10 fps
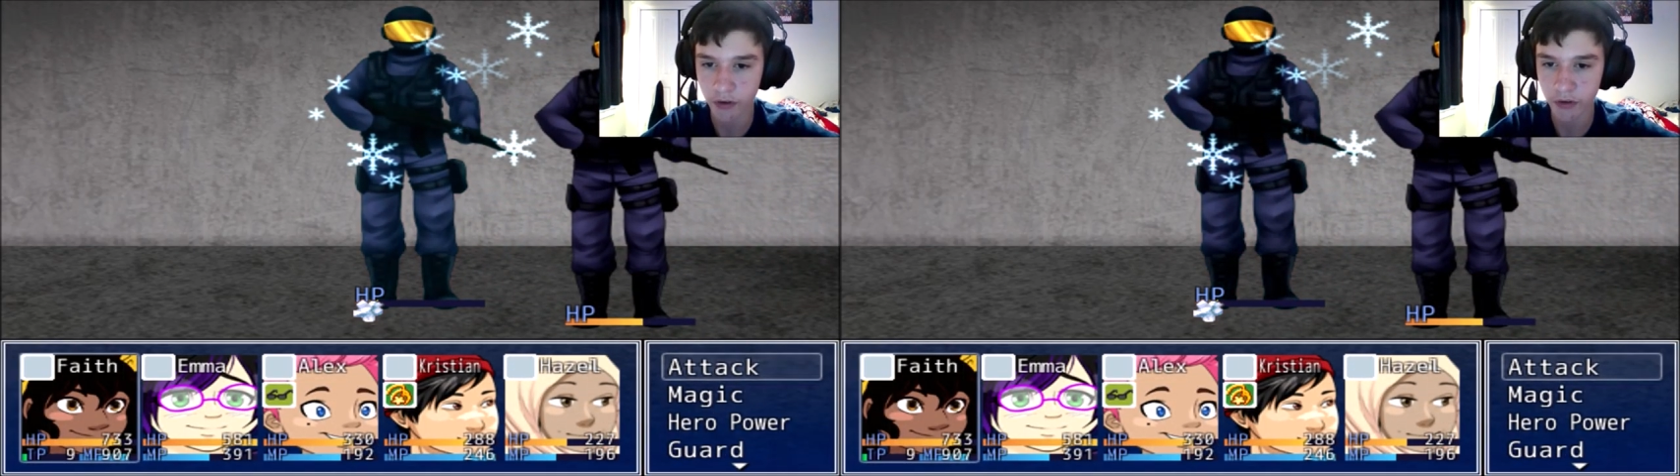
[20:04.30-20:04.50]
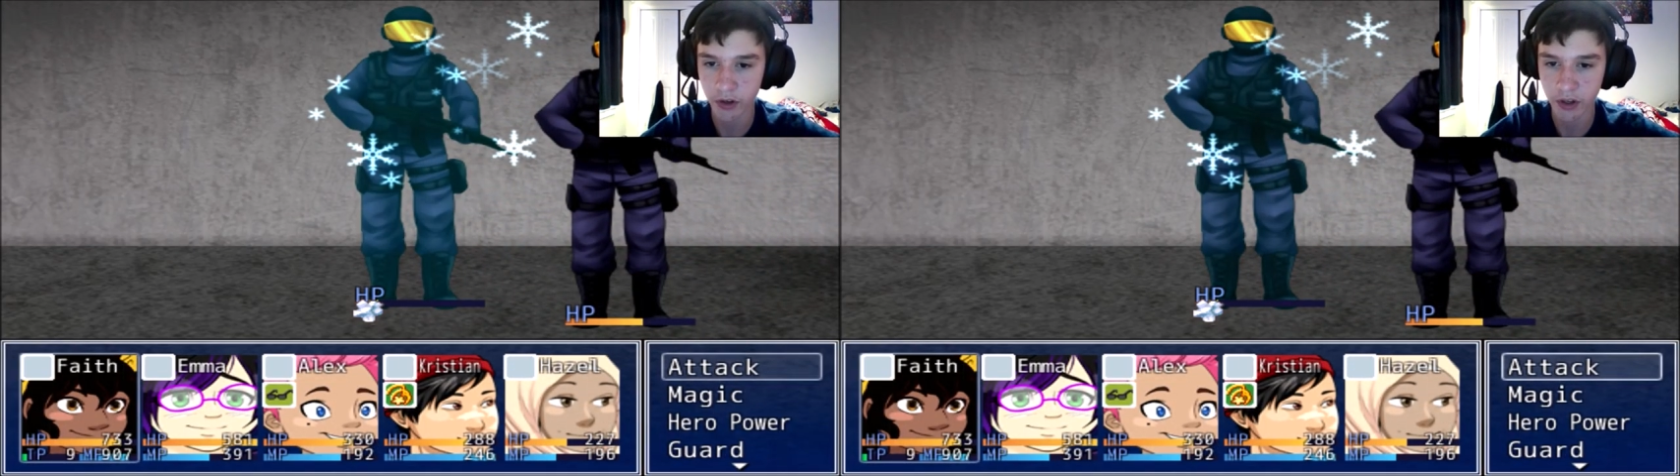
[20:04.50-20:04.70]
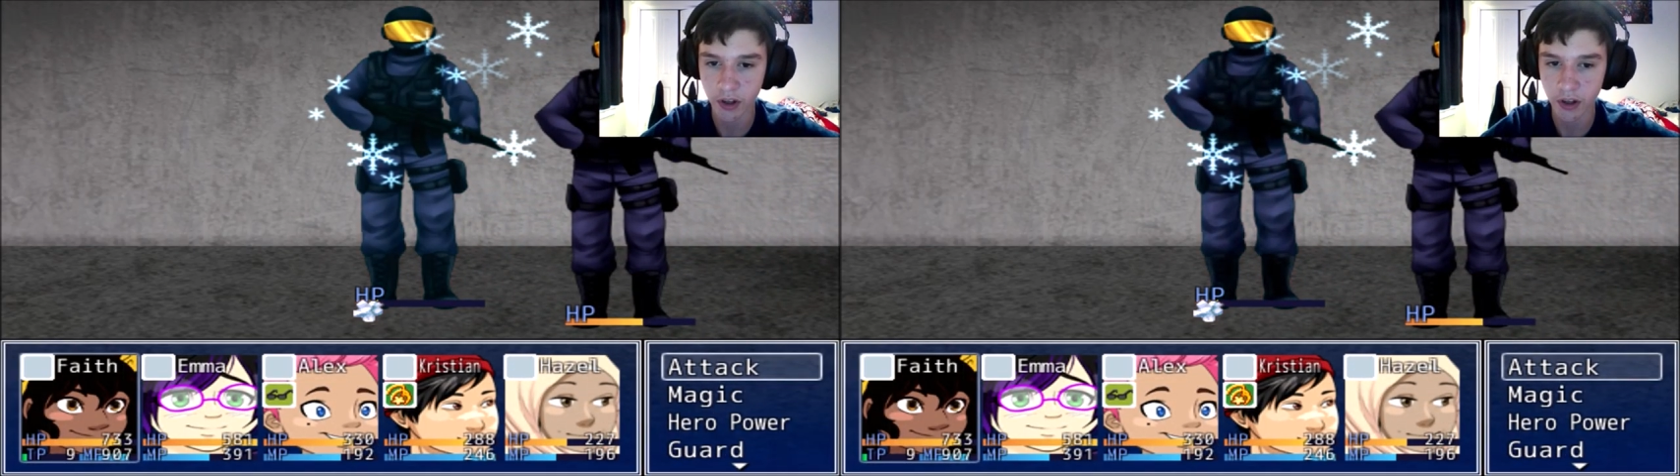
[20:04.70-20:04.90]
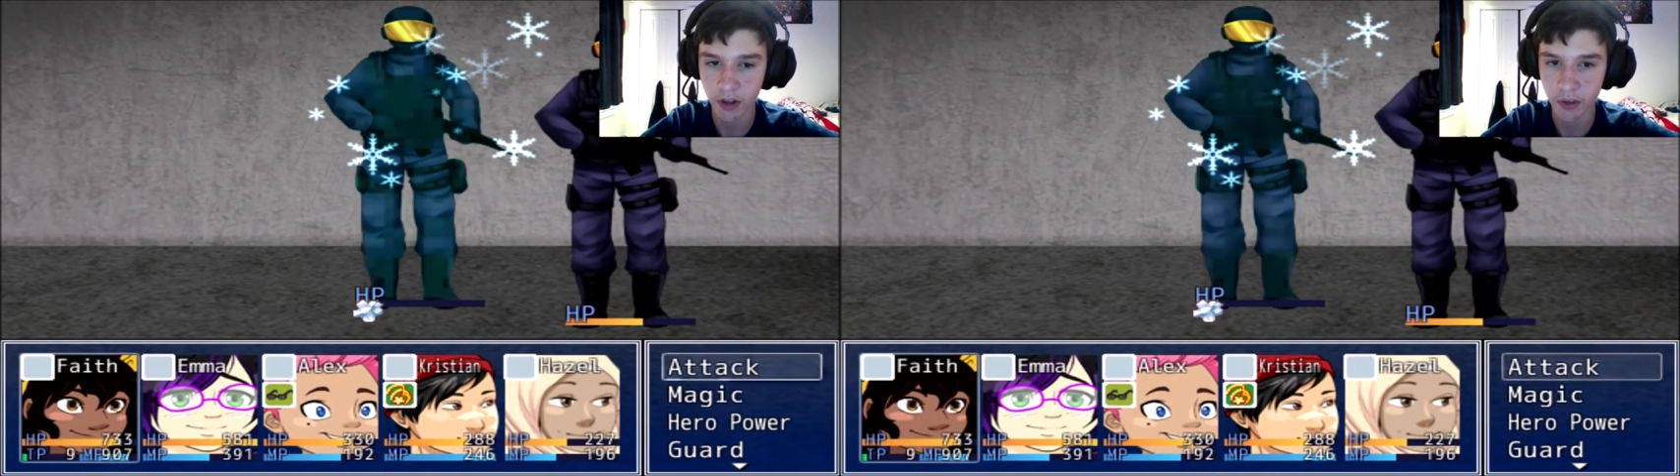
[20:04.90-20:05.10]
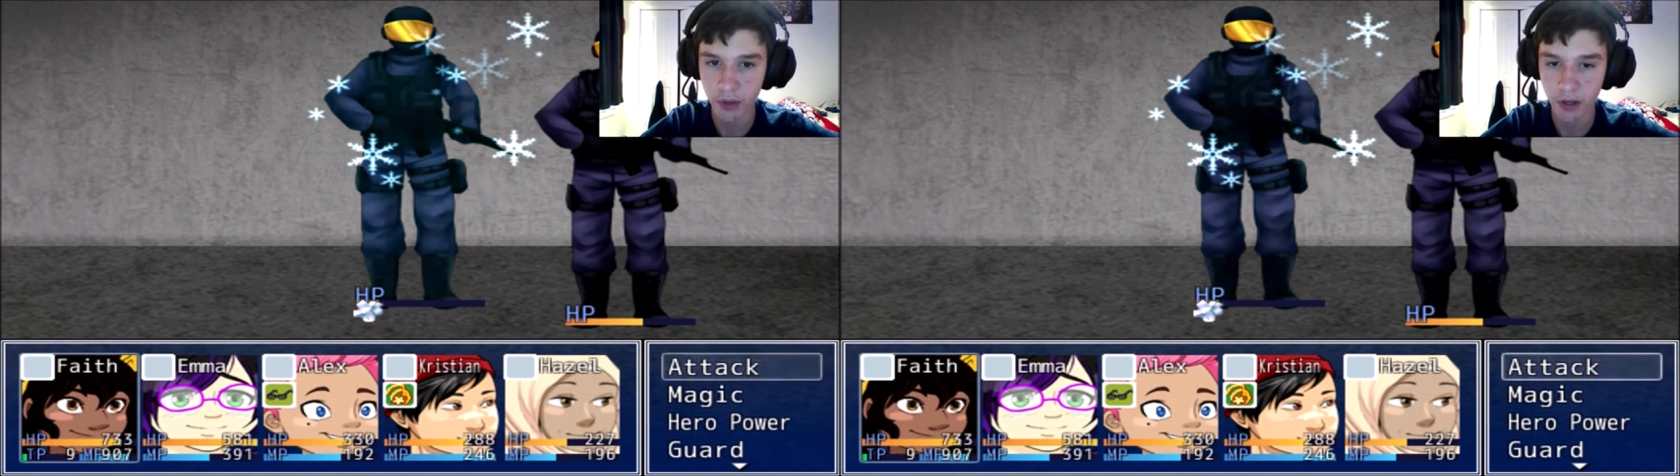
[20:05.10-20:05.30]
if it
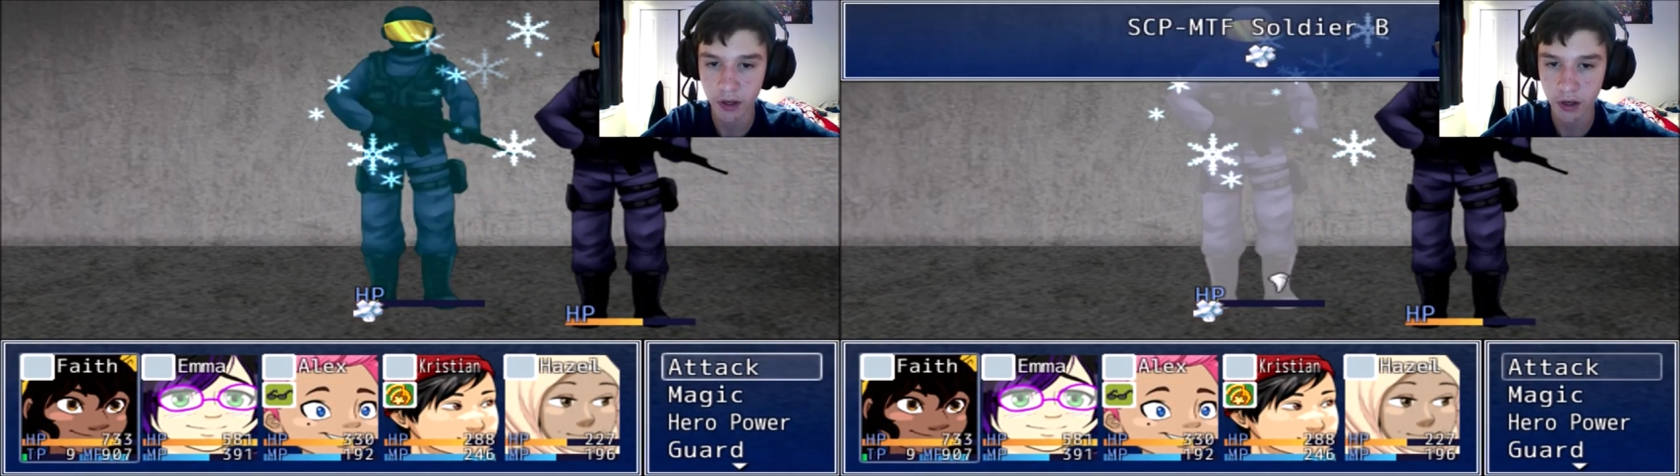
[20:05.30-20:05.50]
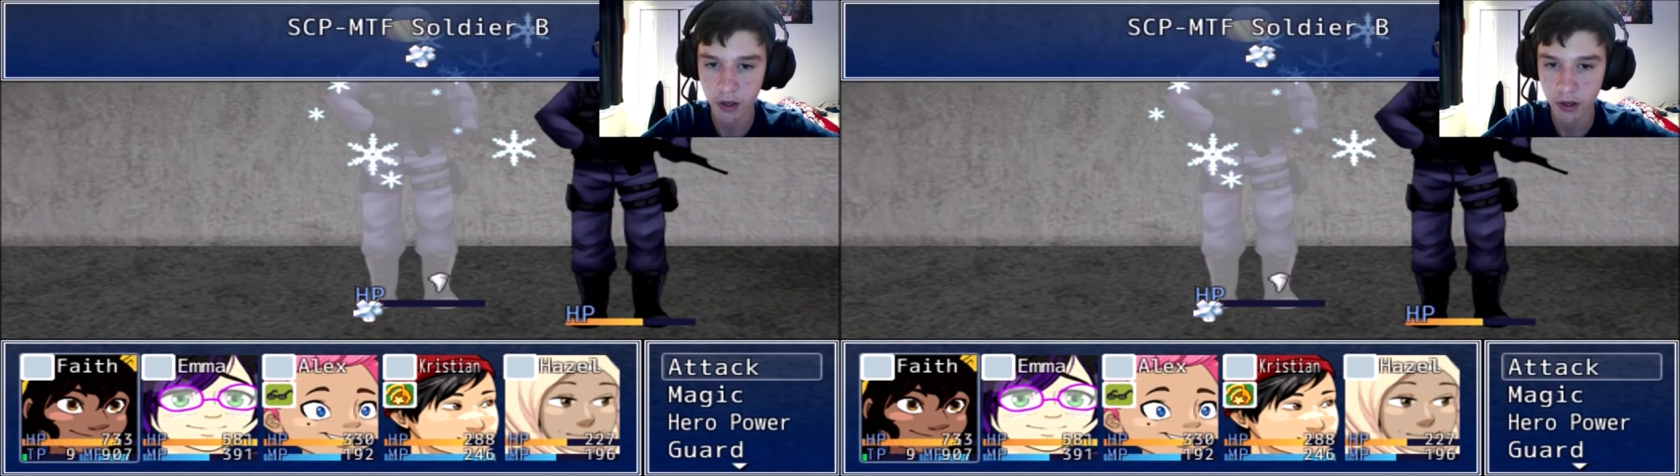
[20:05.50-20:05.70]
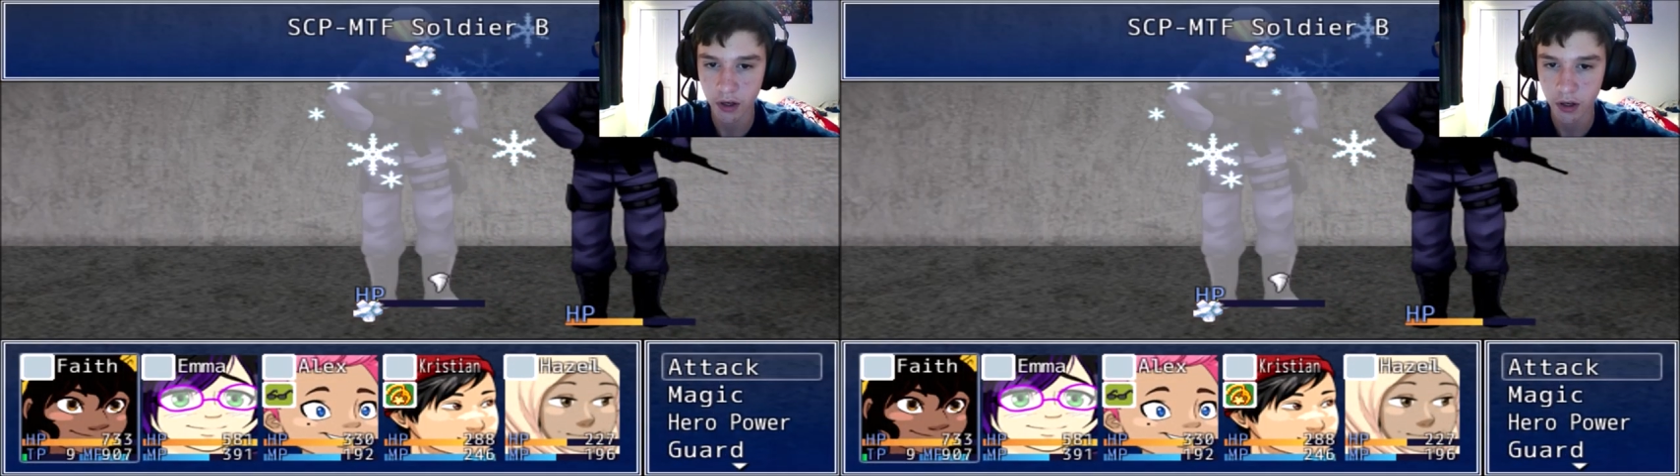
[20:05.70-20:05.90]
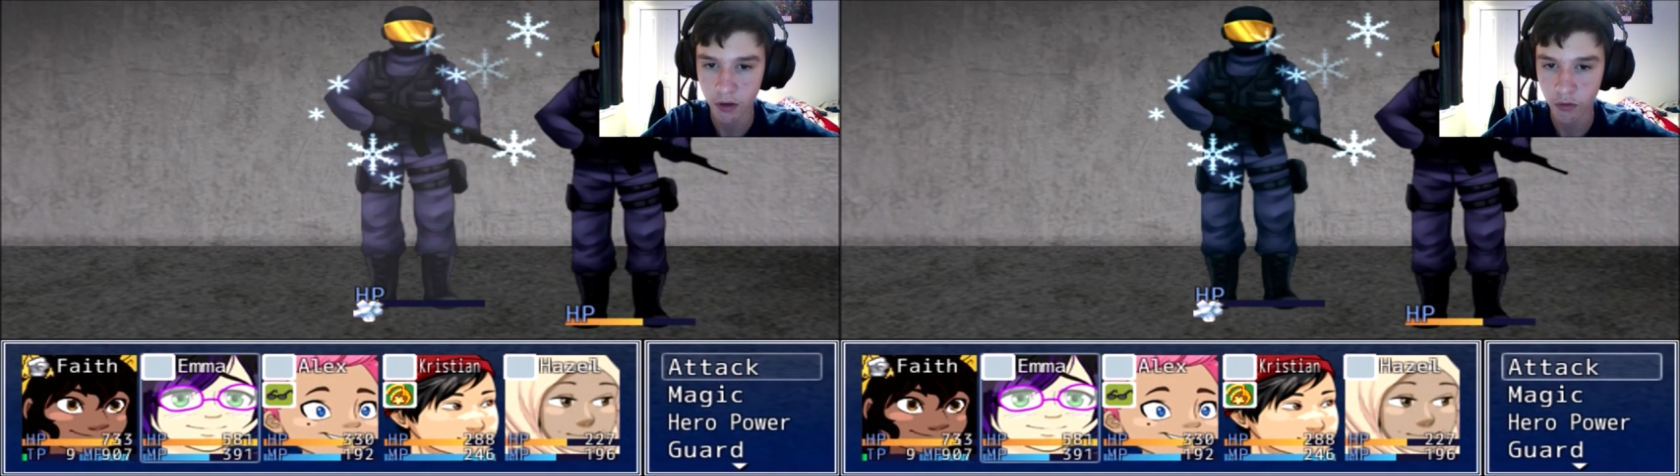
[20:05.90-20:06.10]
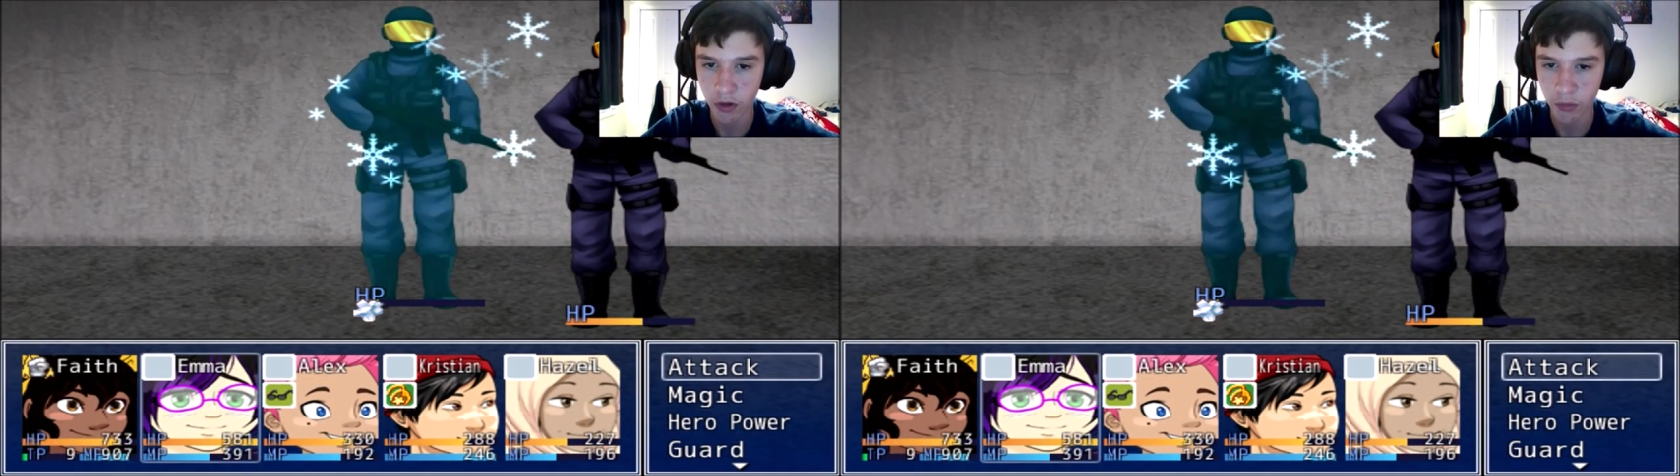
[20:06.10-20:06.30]
is, but
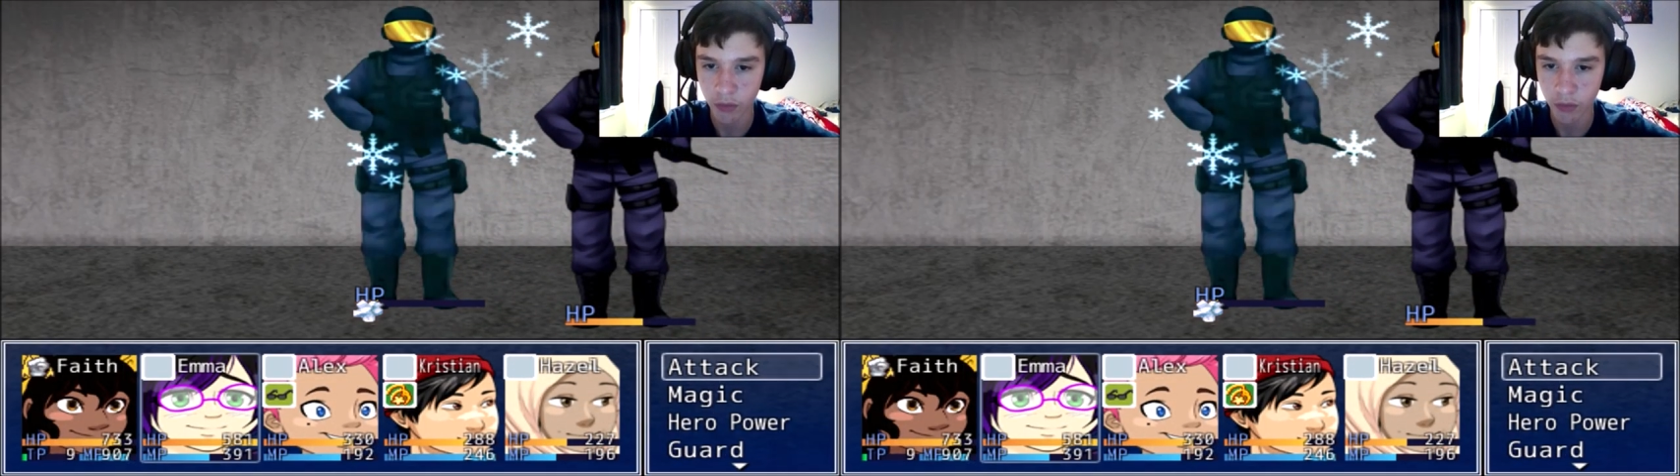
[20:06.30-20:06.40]
well,